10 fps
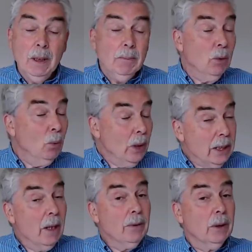But we
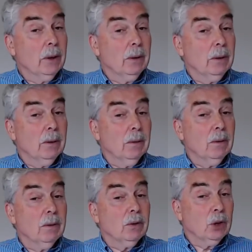know that
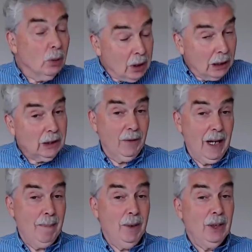two things have happened,